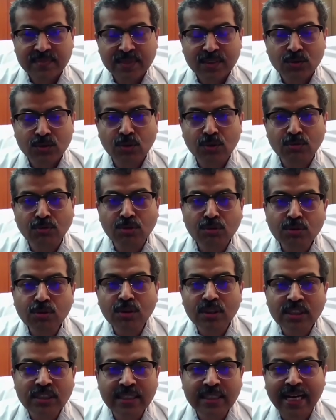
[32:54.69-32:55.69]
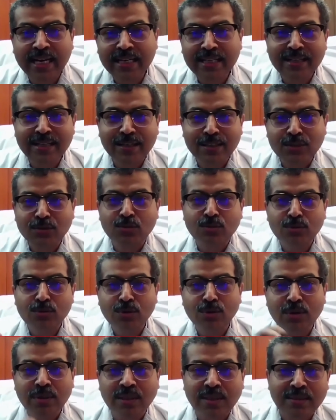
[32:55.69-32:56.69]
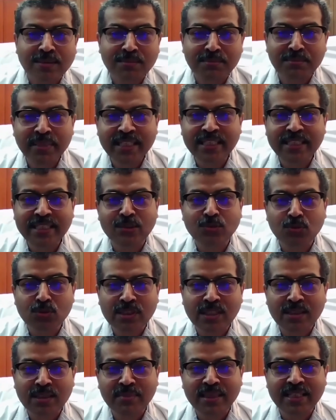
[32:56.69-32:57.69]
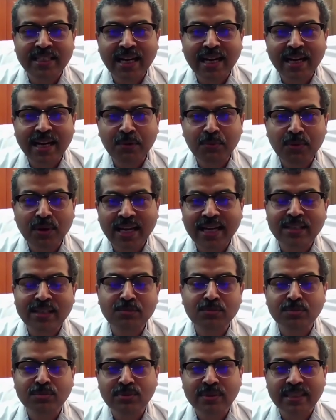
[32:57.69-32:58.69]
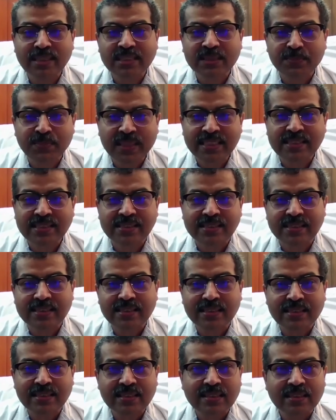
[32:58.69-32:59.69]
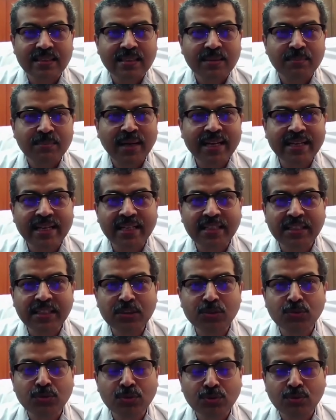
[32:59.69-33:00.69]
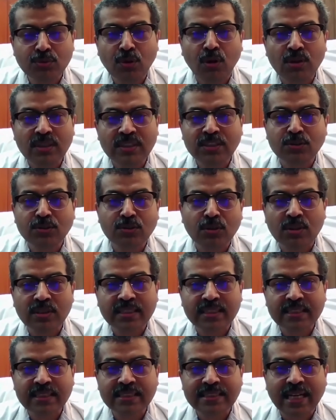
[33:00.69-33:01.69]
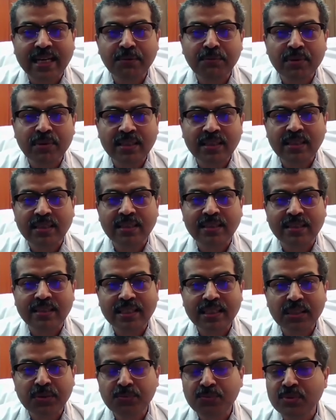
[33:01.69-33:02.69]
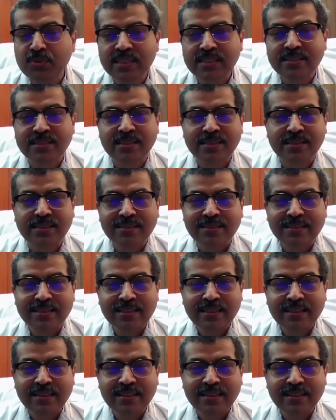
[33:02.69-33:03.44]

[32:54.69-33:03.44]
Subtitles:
So through your channel and through your media, social media, I would like to express my gratitude to all these doctors. I will request